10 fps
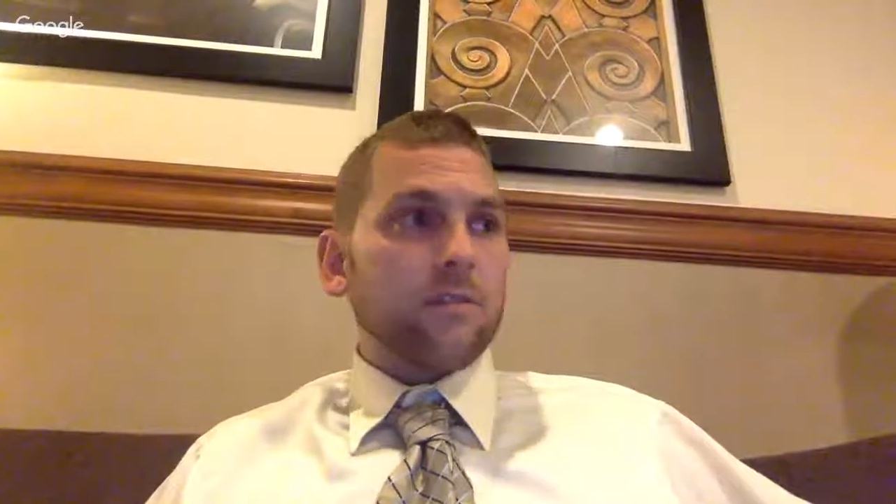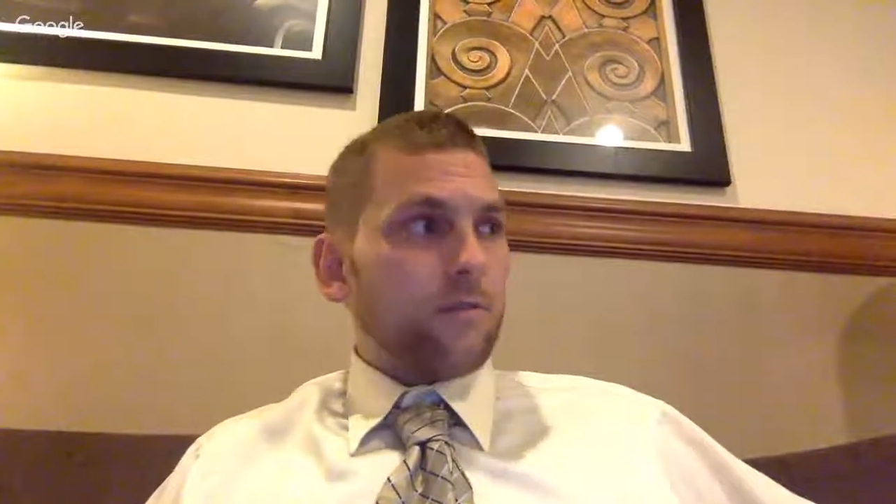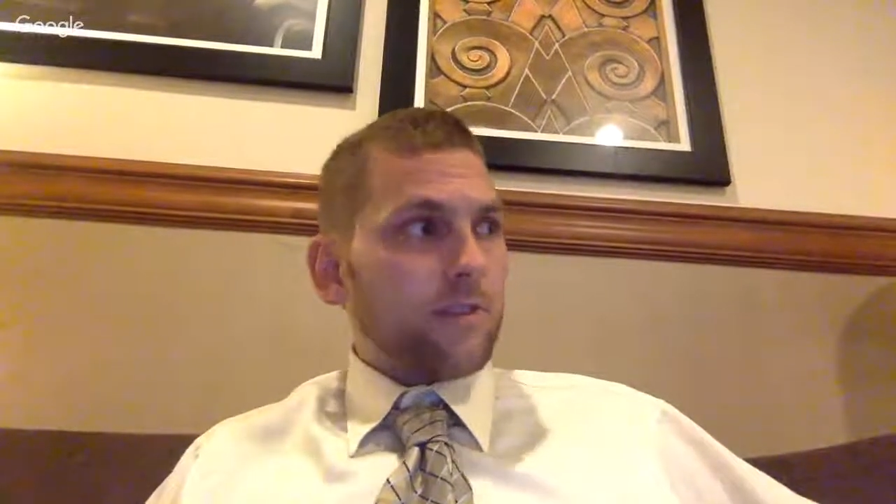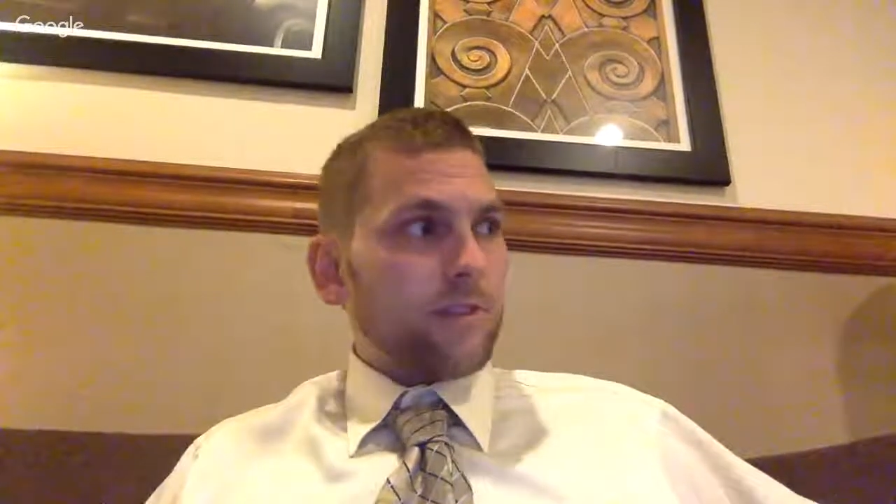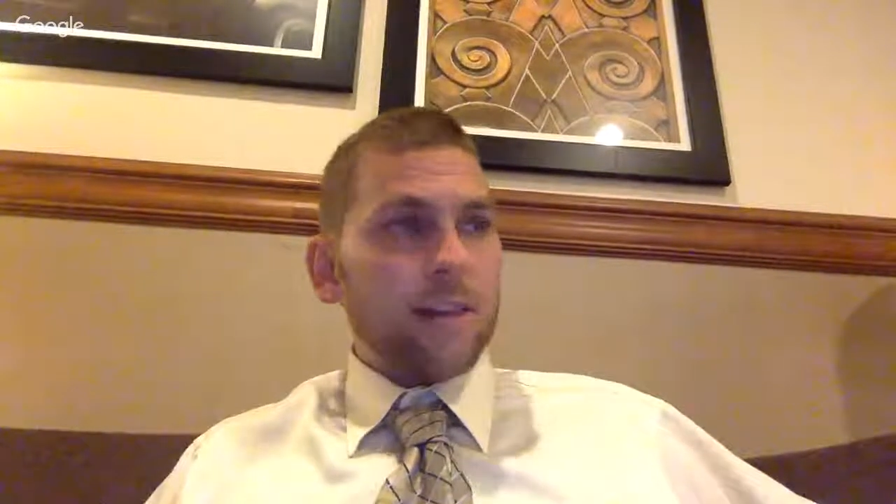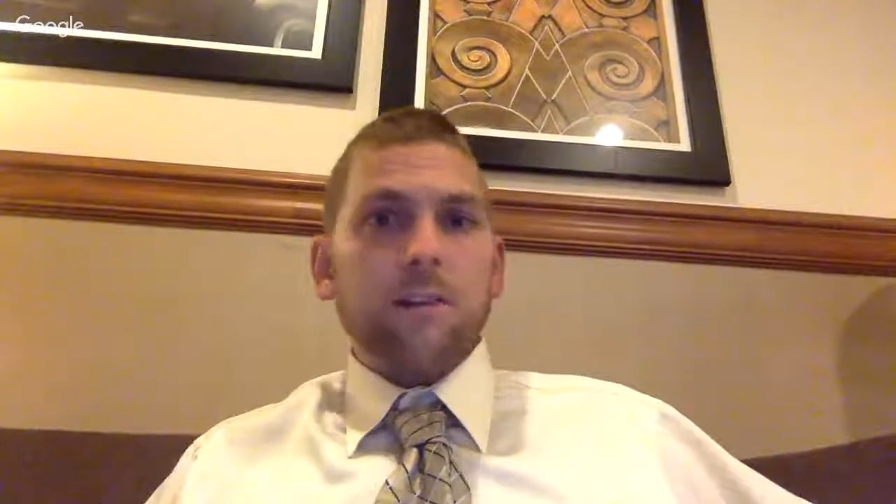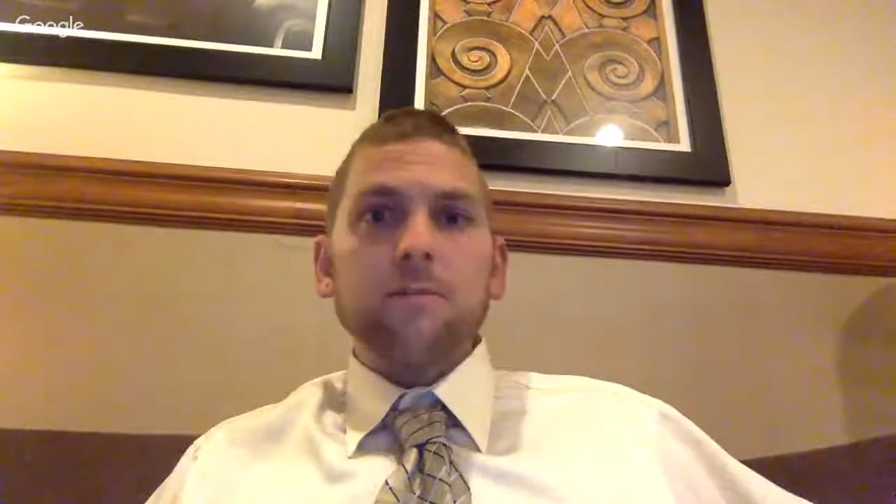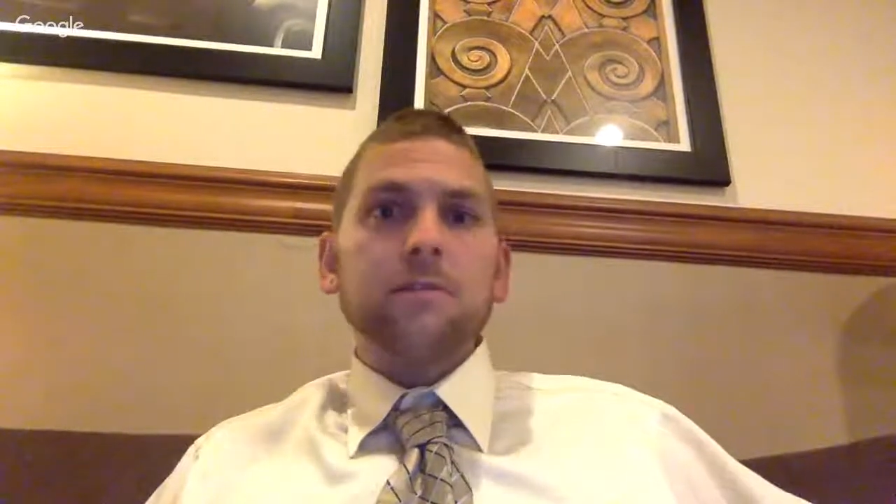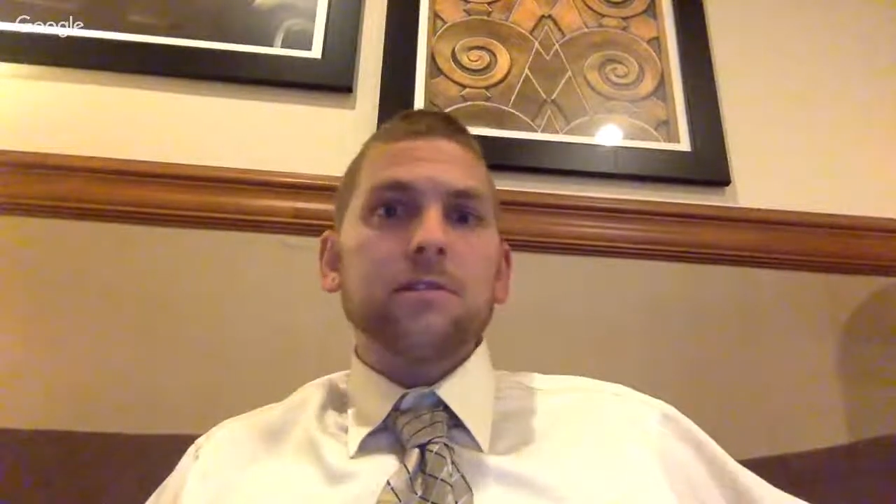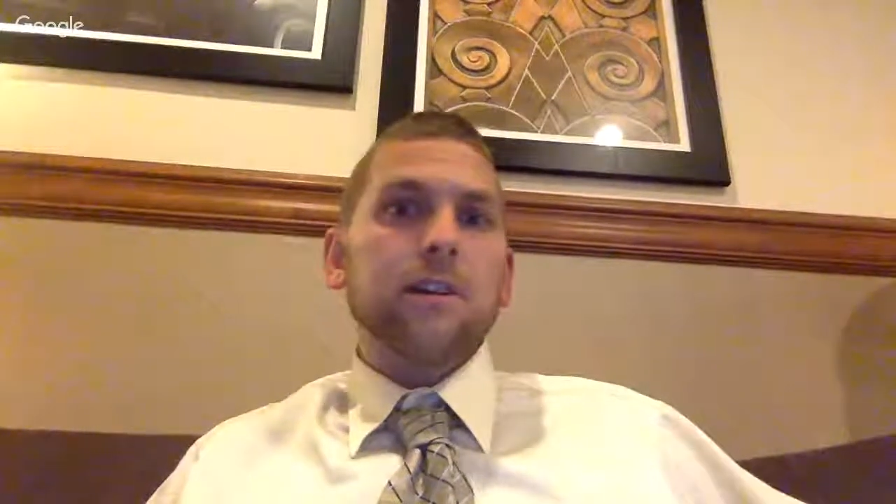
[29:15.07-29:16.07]
so Tyler
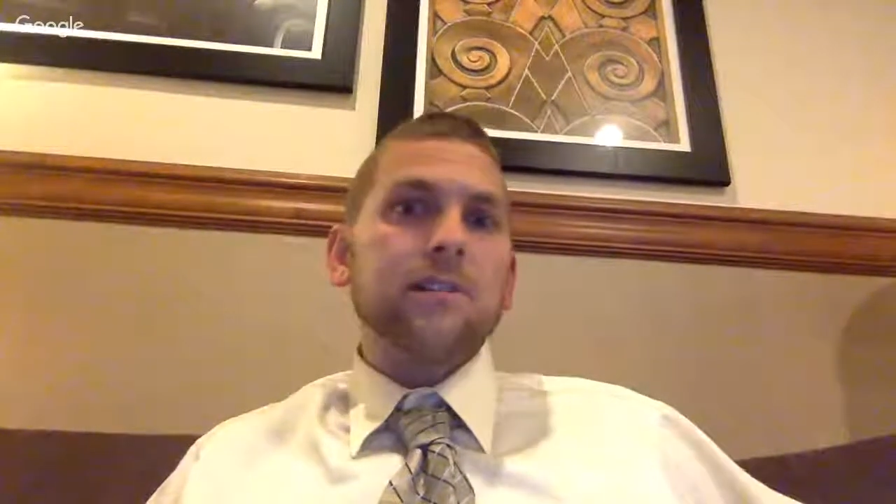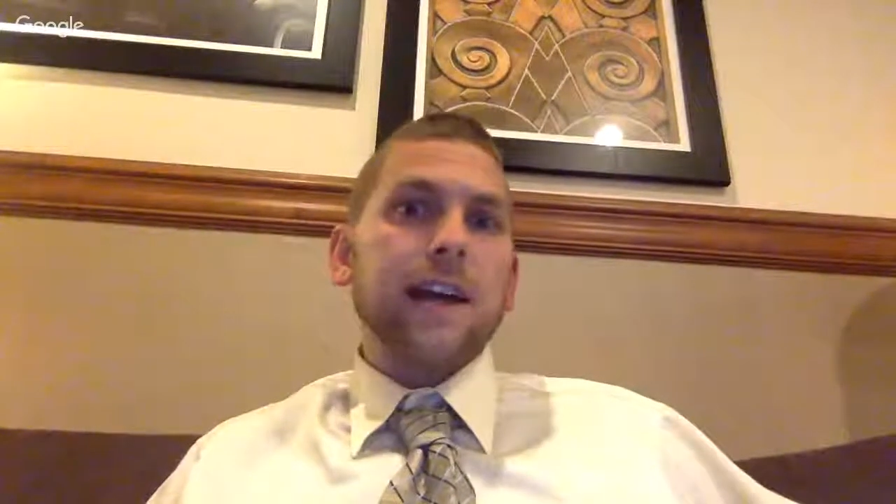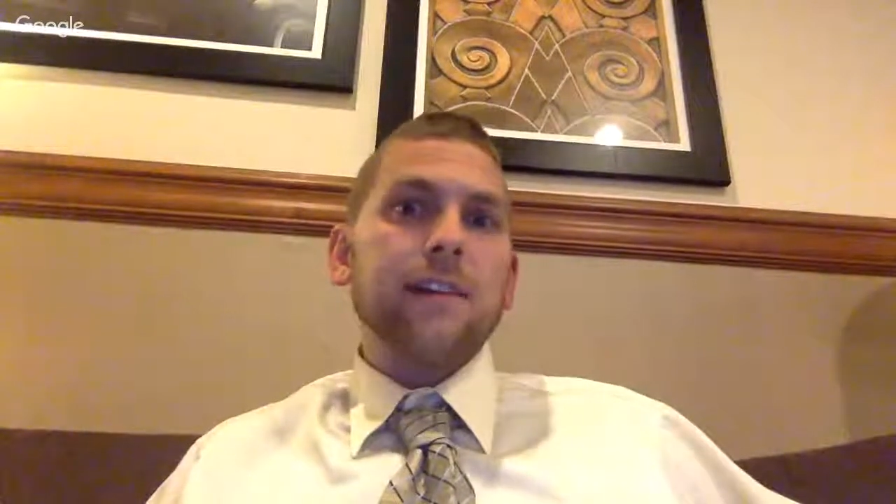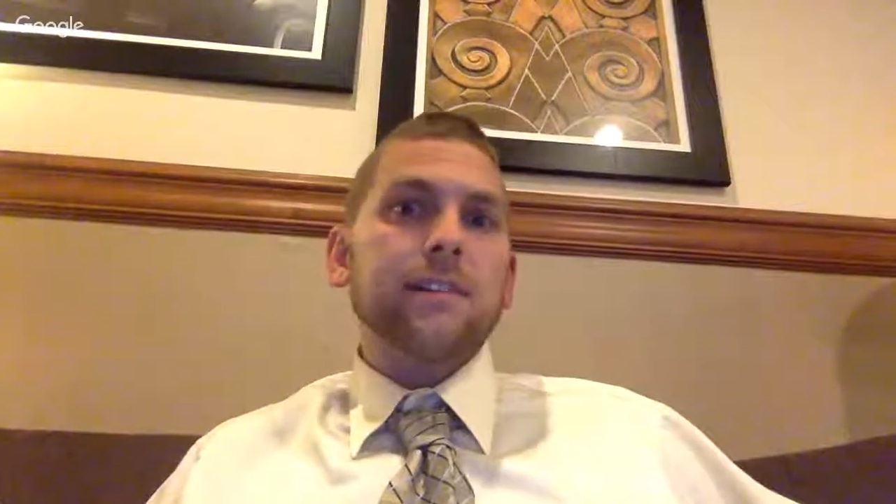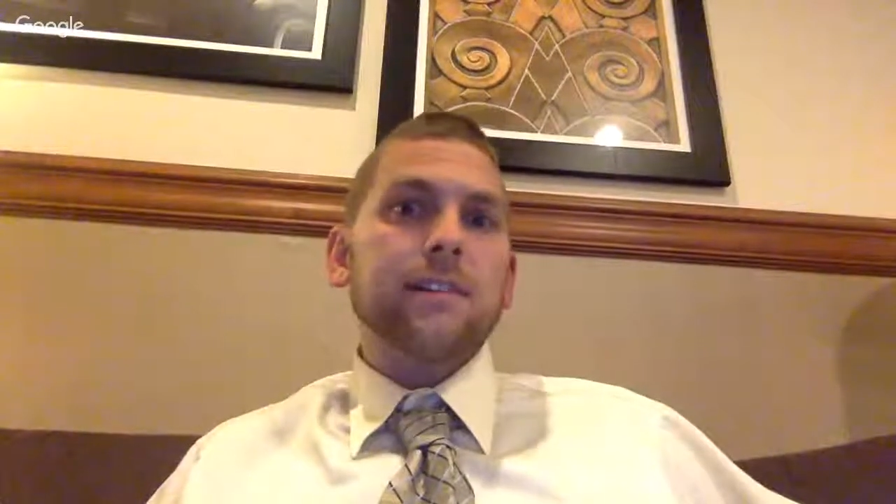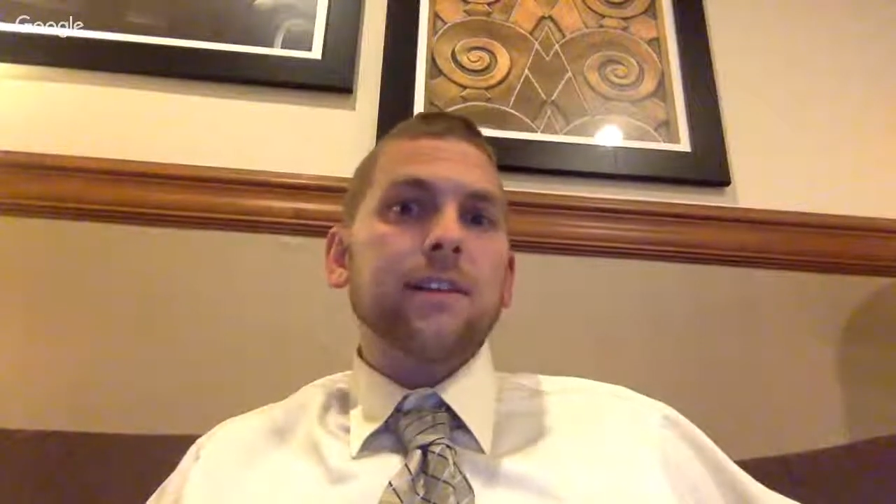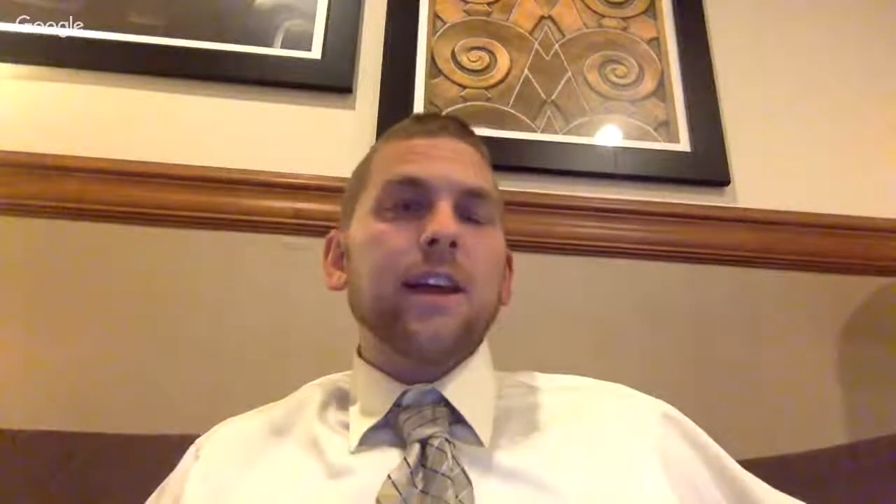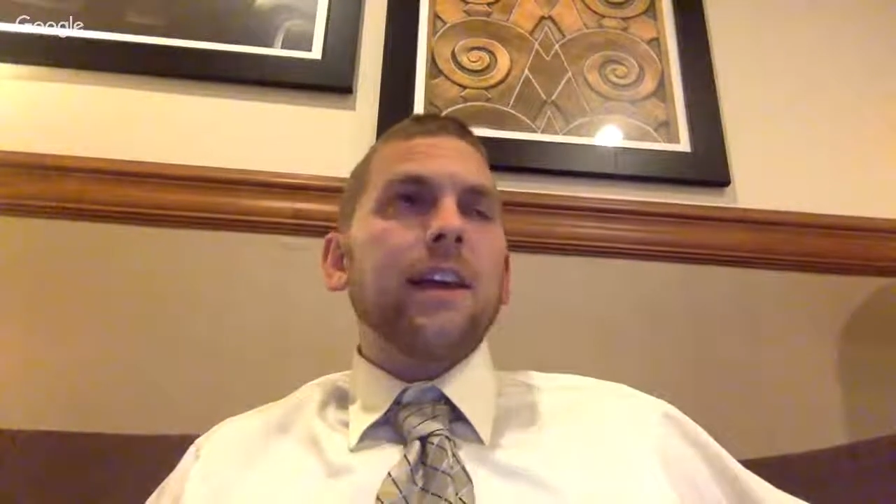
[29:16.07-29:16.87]
goes and talks to Alex.